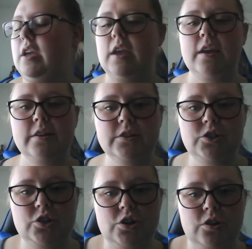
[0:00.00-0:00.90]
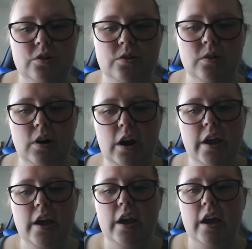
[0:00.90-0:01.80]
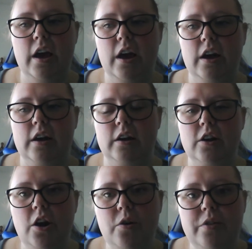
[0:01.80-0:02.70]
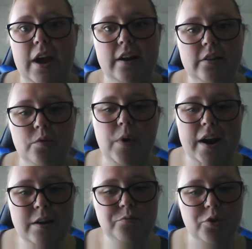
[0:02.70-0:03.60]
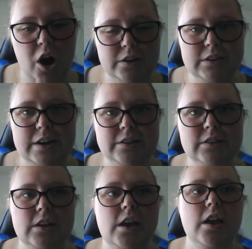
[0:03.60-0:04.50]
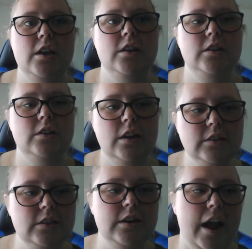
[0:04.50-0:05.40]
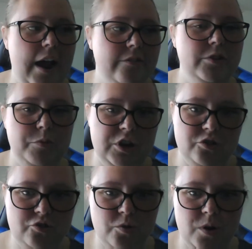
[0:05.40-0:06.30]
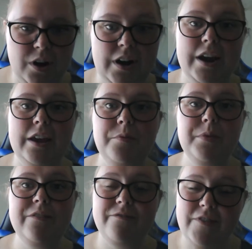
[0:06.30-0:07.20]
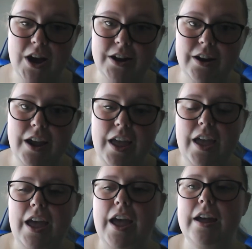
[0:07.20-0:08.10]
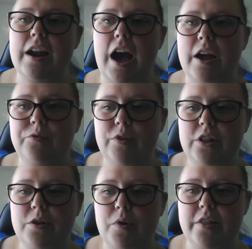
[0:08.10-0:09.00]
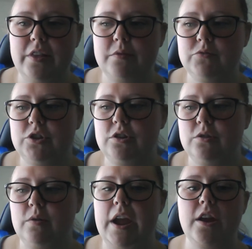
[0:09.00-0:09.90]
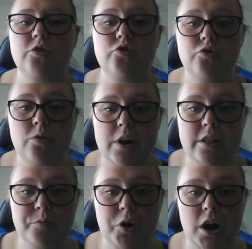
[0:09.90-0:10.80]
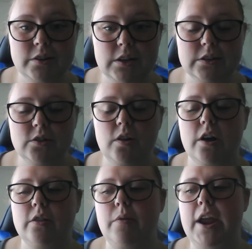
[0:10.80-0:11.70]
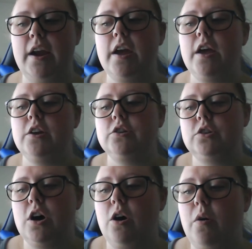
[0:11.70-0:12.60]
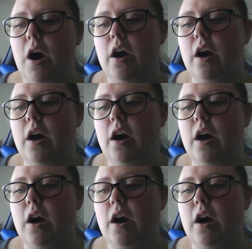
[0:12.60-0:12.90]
is to know that the writing process doesn't have to be a chore. It can be fun, and I really want them to enjoy the process along the way. So